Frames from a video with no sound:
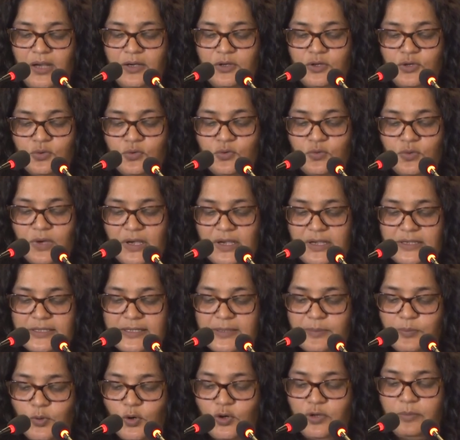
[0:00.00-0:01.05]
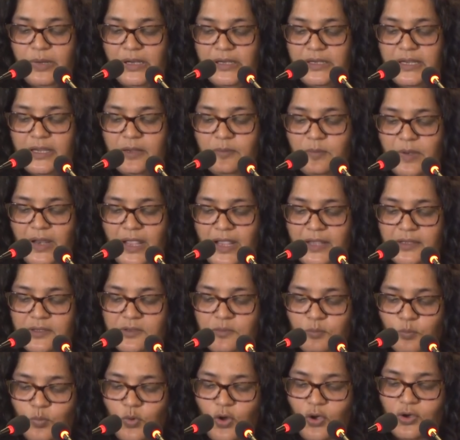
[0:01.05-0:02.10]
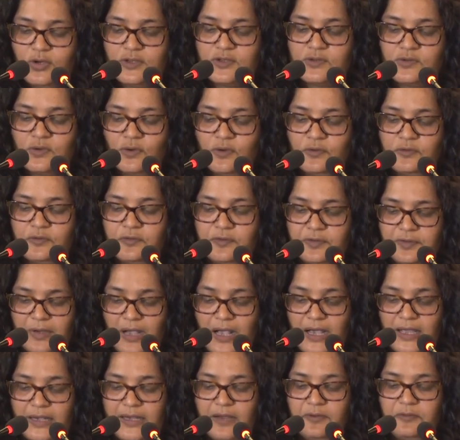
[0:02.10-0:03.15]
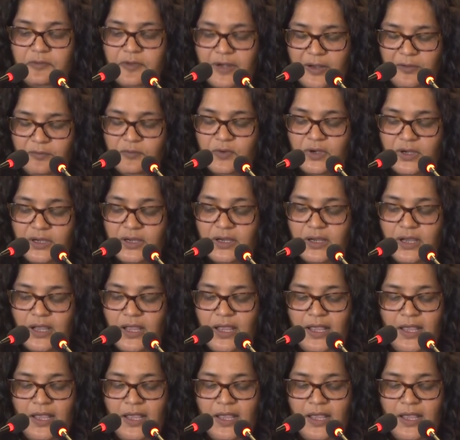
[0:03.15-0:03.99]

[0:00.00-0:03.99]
to support building blocks of RA framework,